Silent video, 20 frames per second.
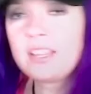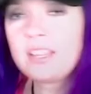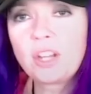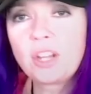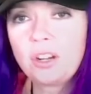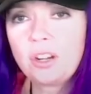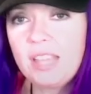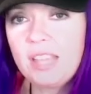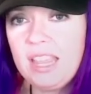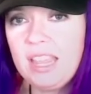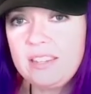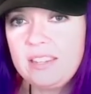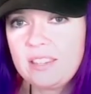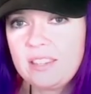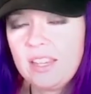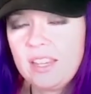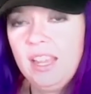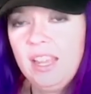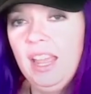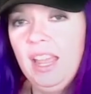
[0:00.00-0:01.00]
hard
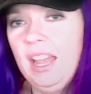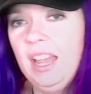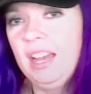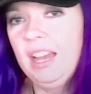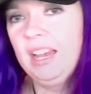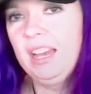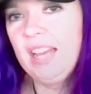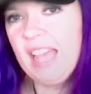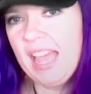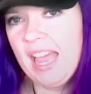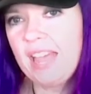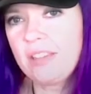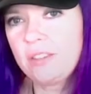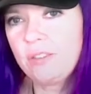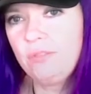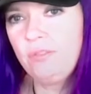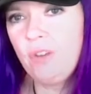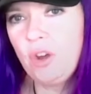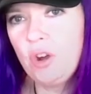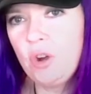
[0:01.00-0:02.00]
case. It
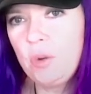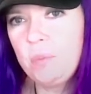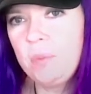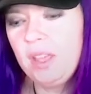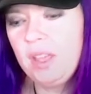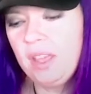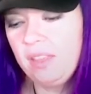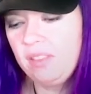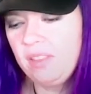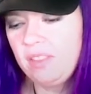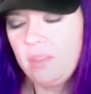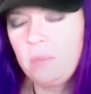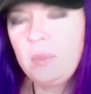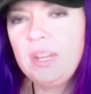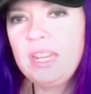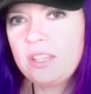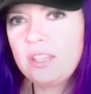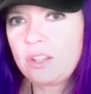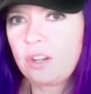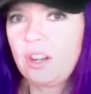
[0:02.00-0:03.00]
has foam, and then the
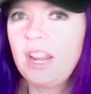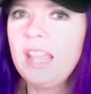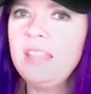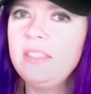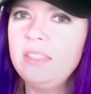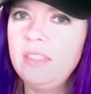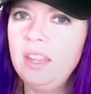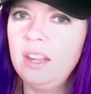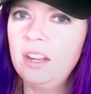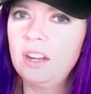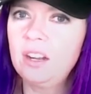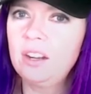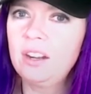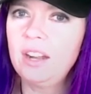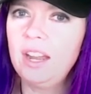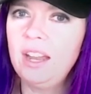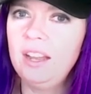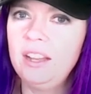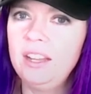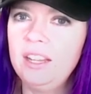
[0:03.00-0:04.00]
minis are in
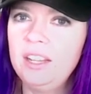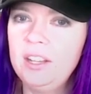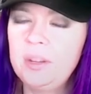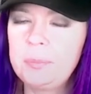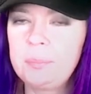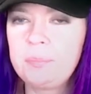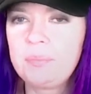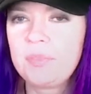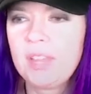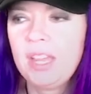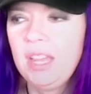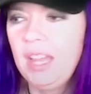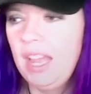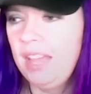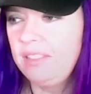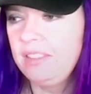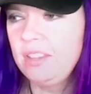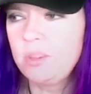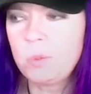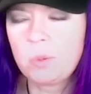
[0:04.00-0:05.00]
there. And
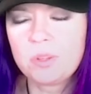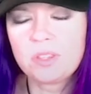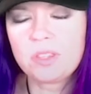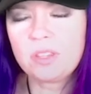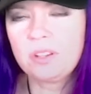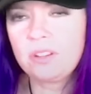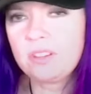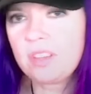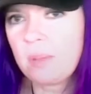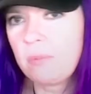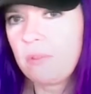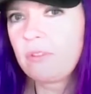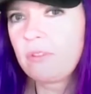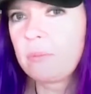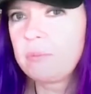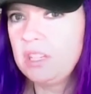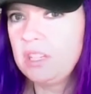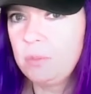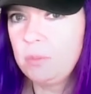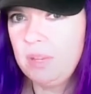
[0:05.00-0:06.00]
these ones, some of
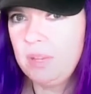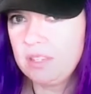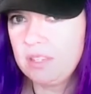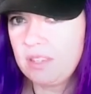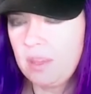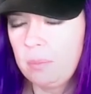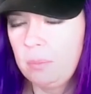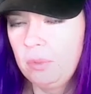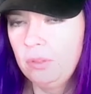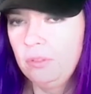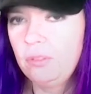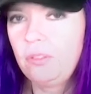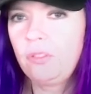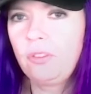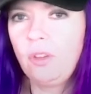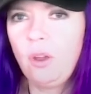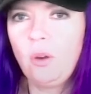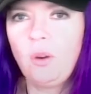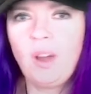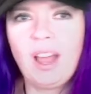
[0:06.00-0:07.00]
them need to be assembled.
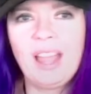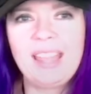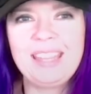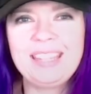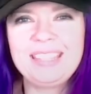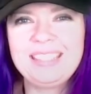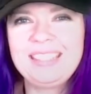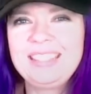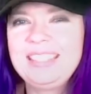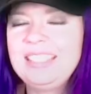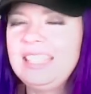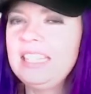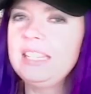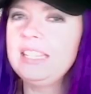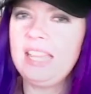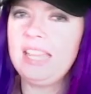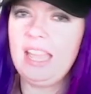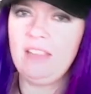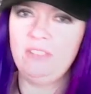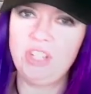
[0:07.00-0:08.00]
So I
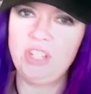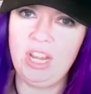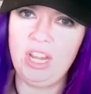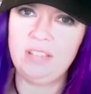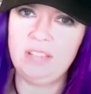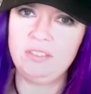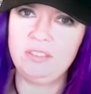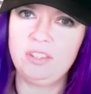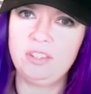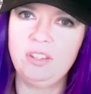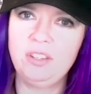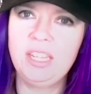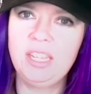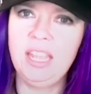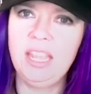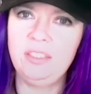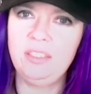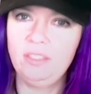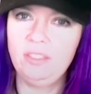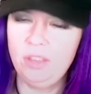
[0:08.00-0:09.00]
didn't have a chance to
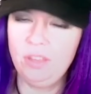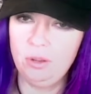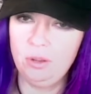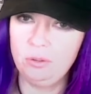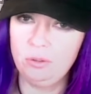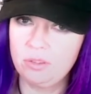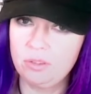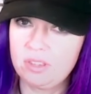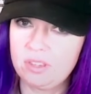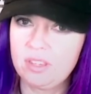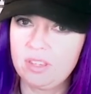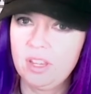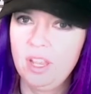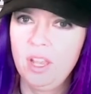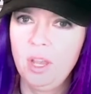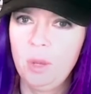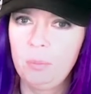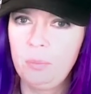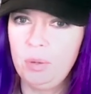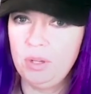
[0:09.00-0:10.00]
get those
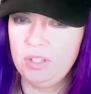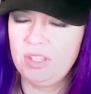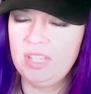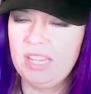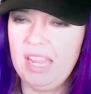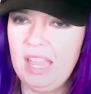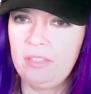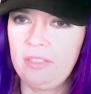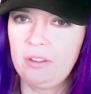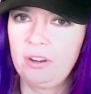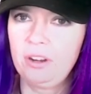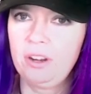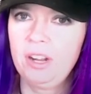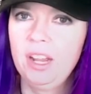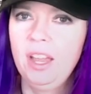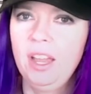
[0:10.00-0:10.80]
put together,